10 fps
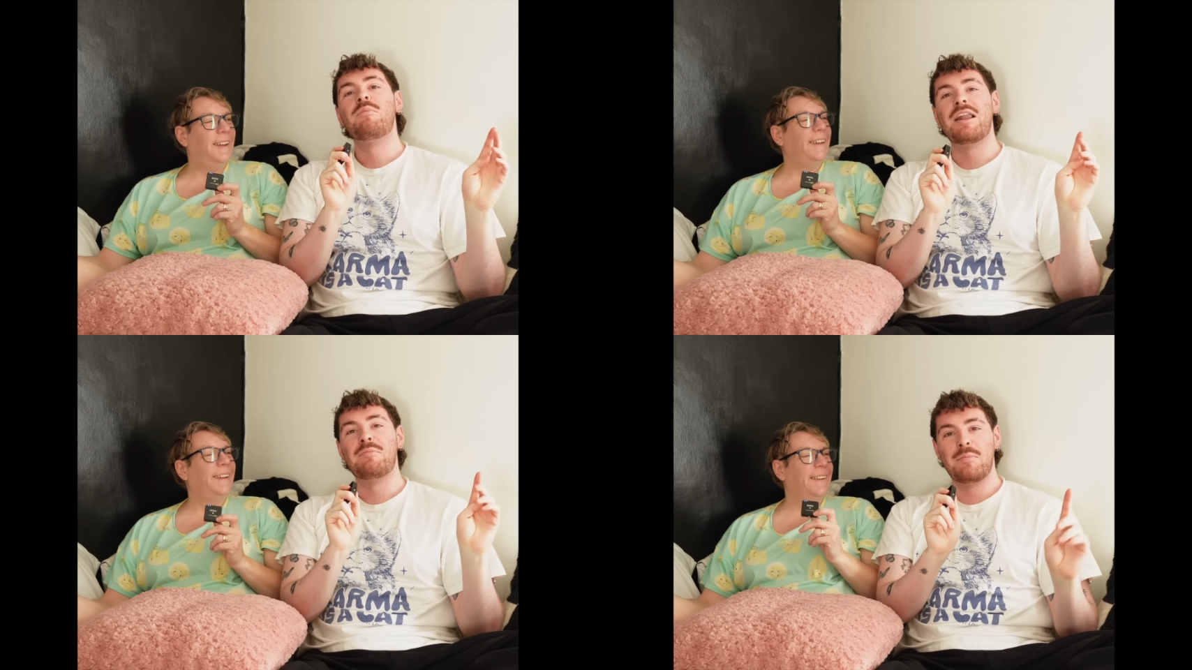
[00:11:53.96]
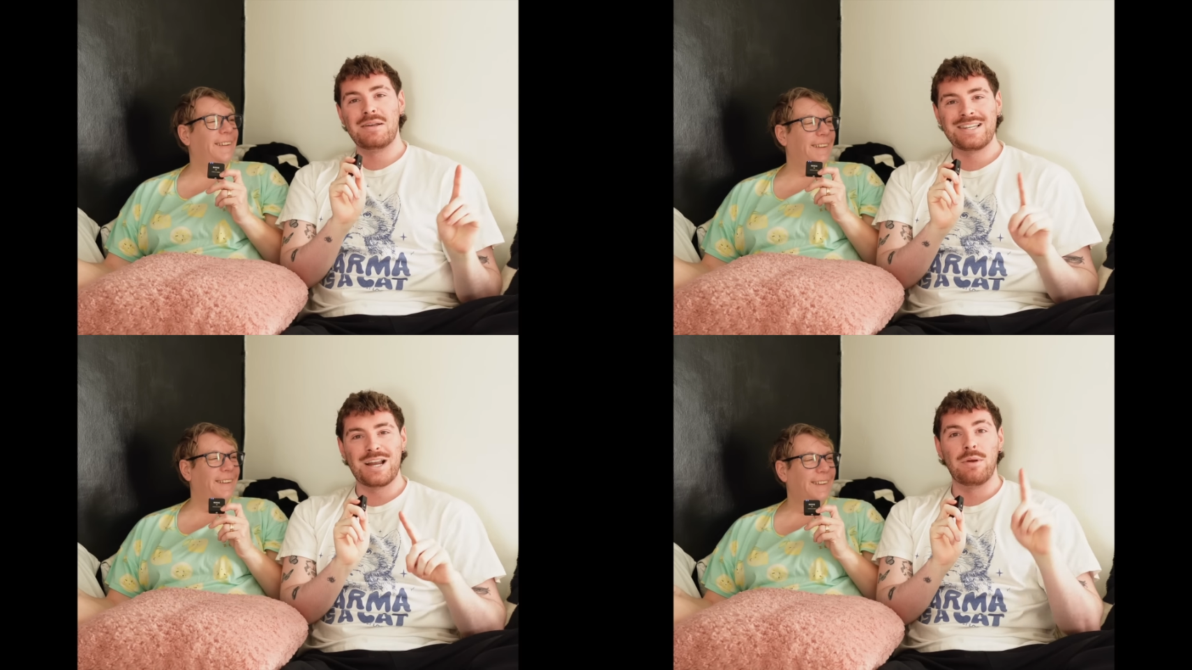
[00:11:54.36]
Speaker 1: her mum
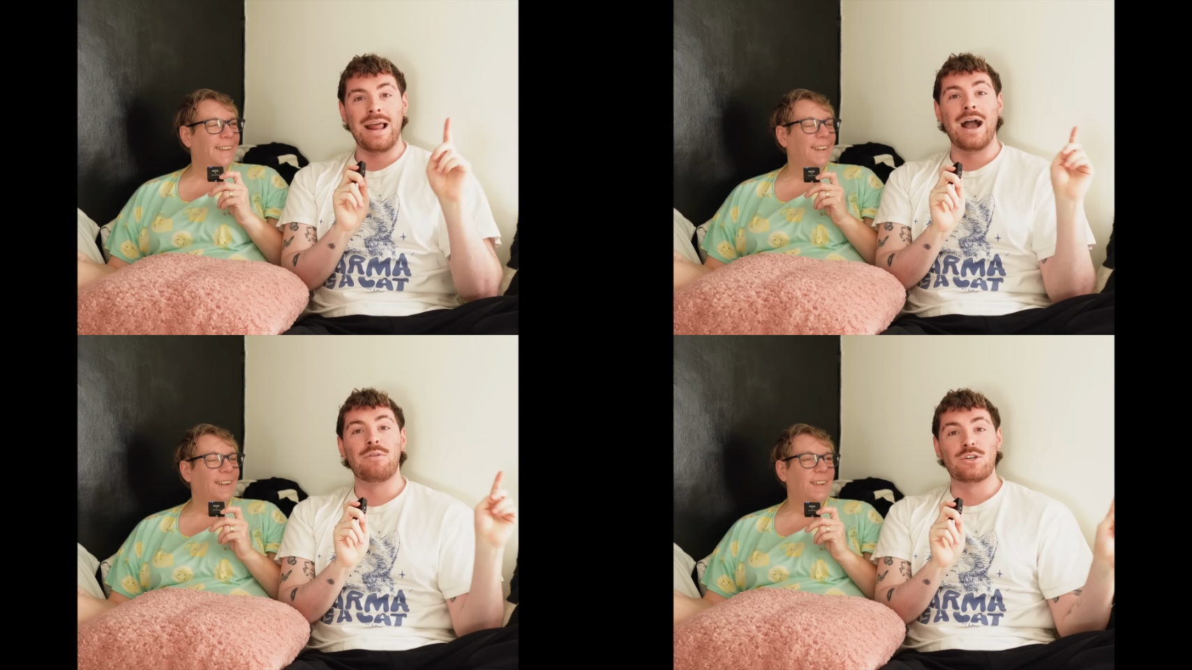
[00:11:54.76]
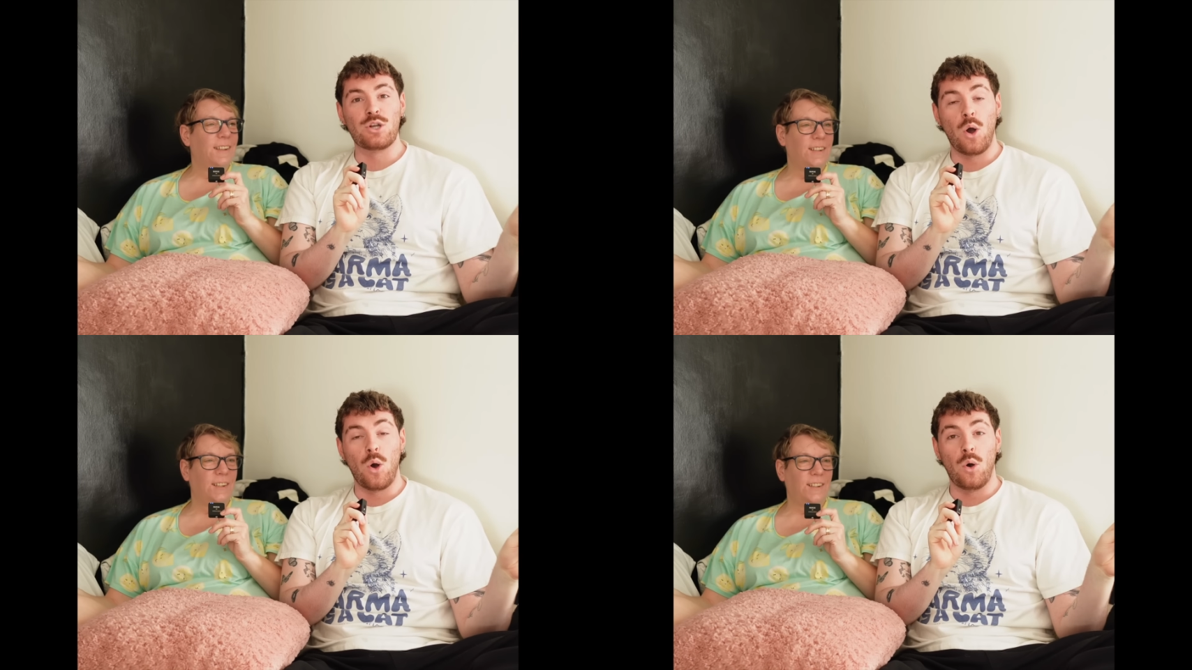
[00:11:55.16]
and dad went out the
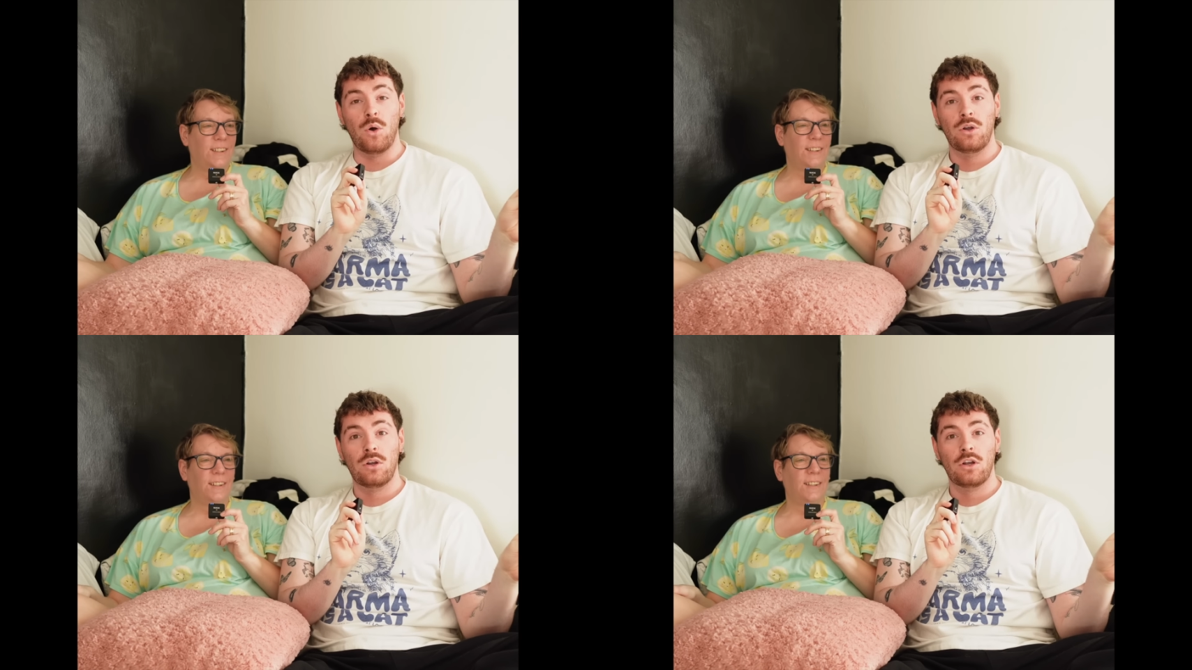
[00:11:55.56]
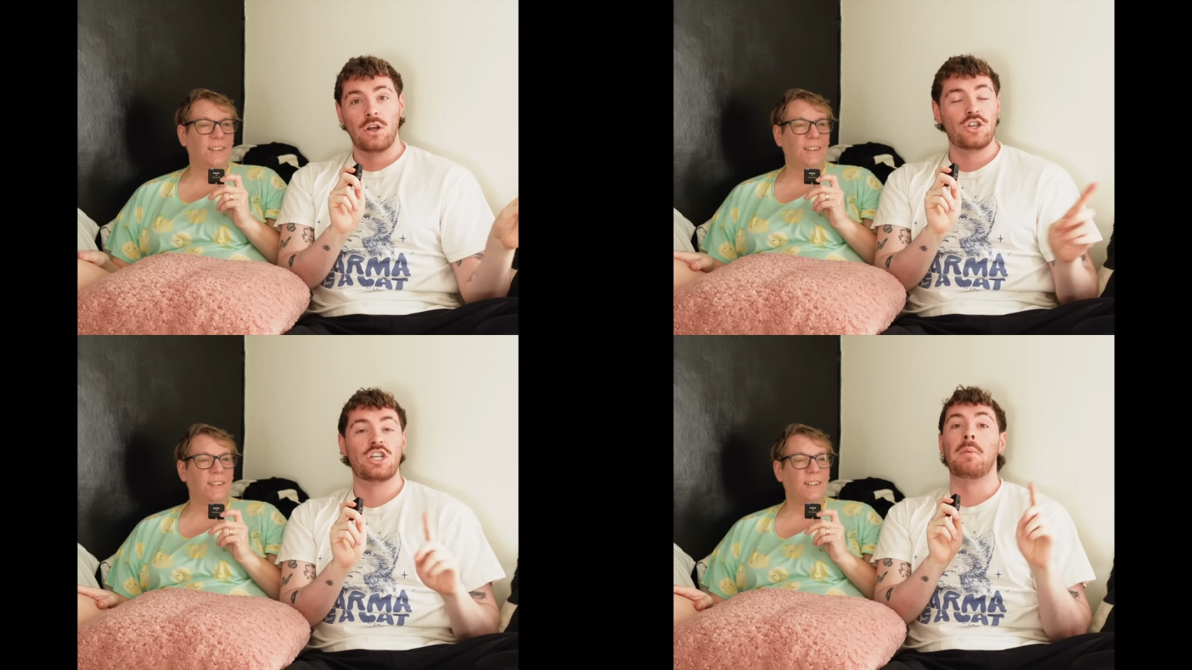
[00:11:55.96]
door,
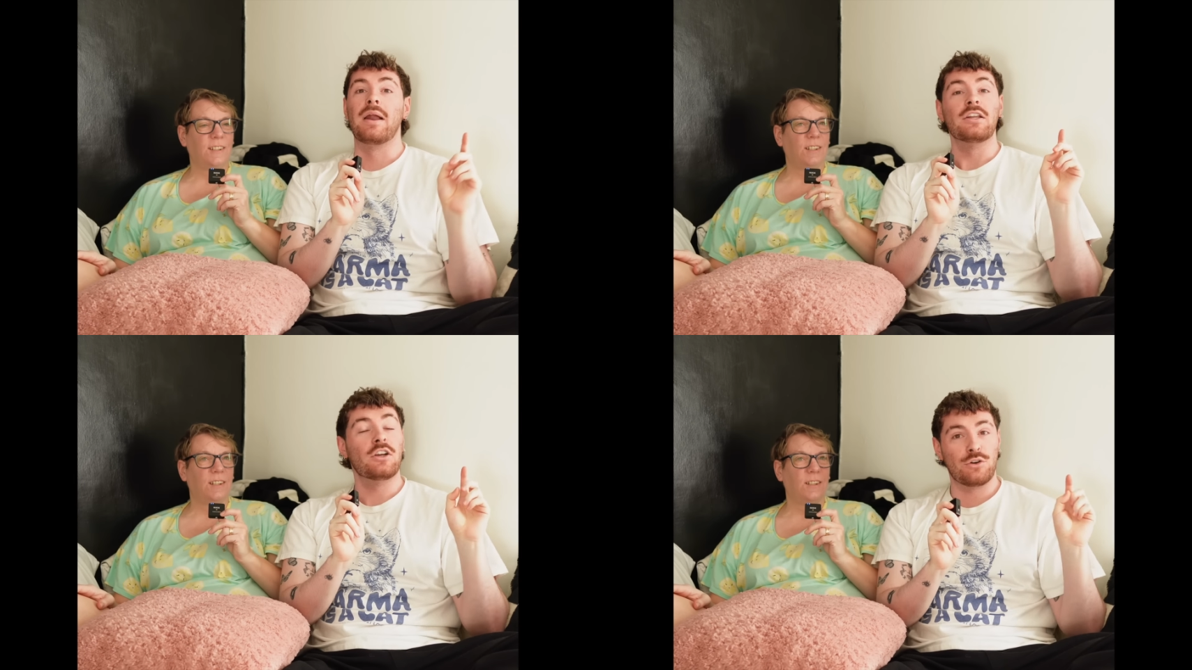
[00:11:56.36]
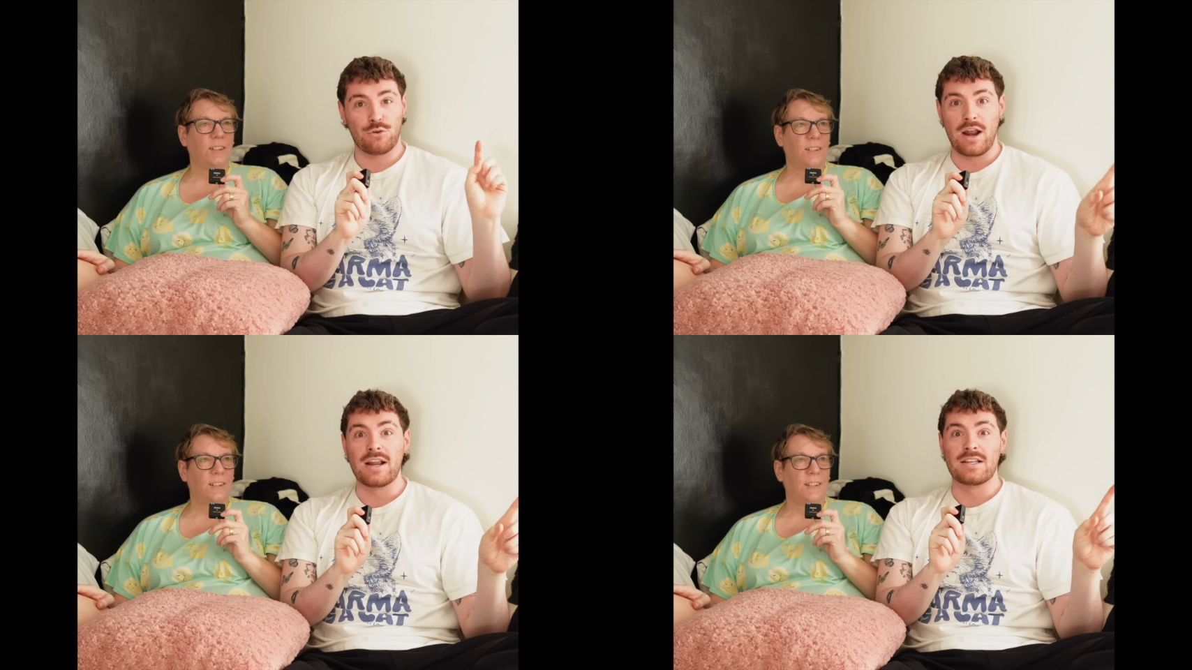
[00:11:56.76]
she went
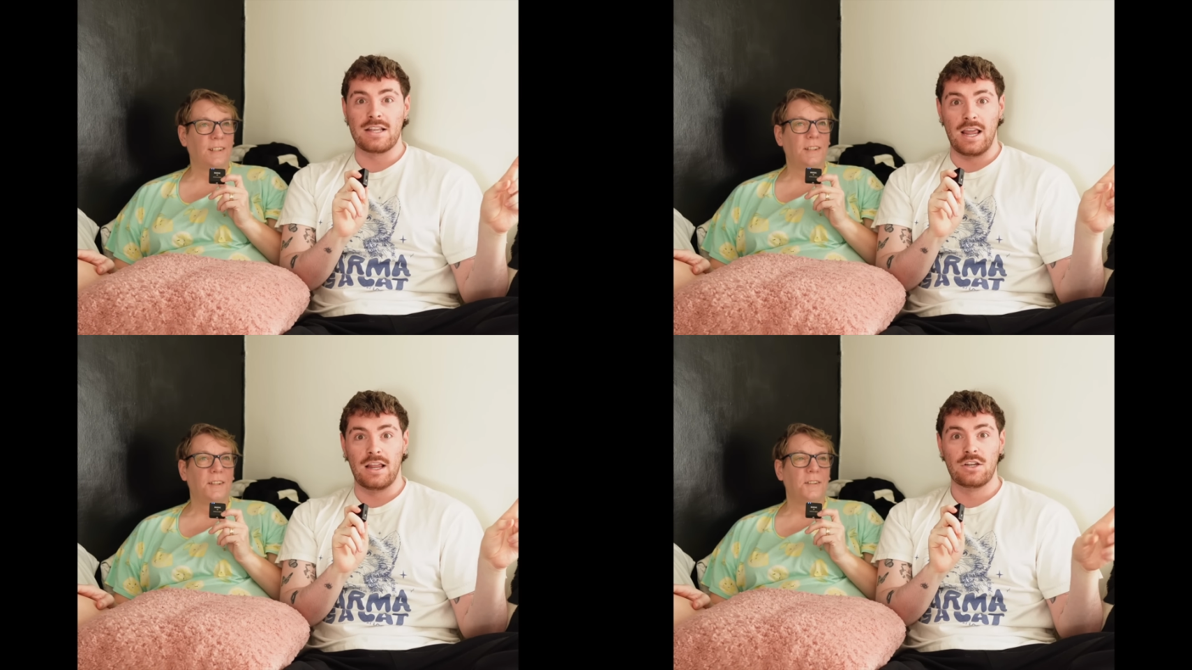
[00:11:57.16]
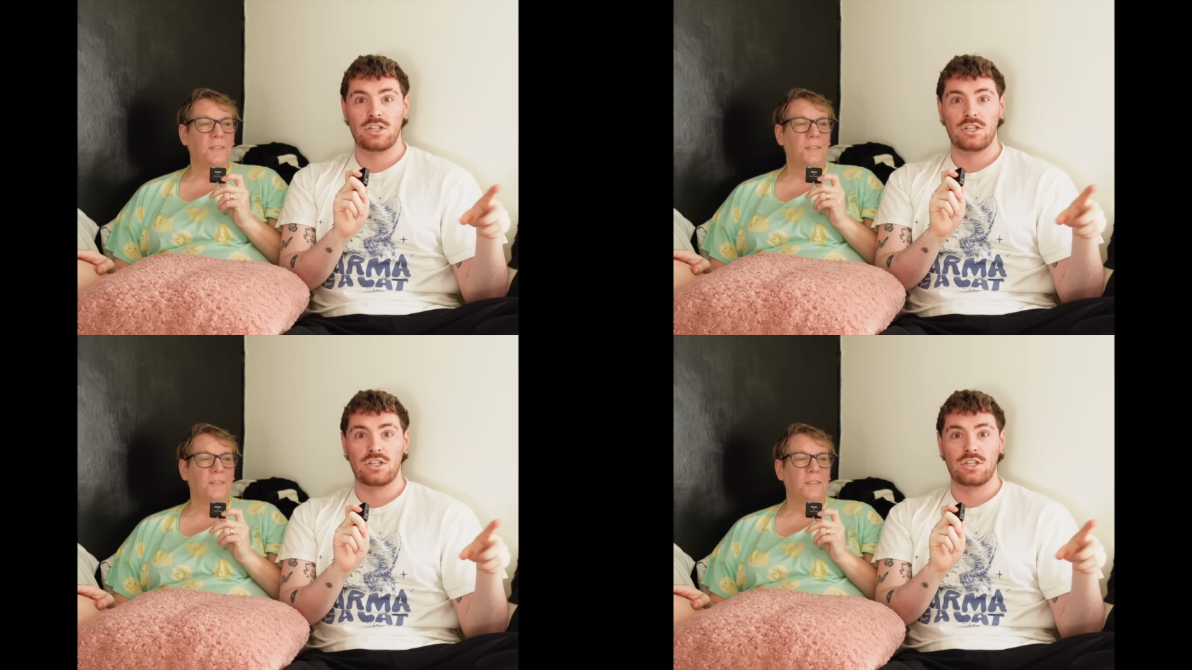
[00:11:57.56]
crazy.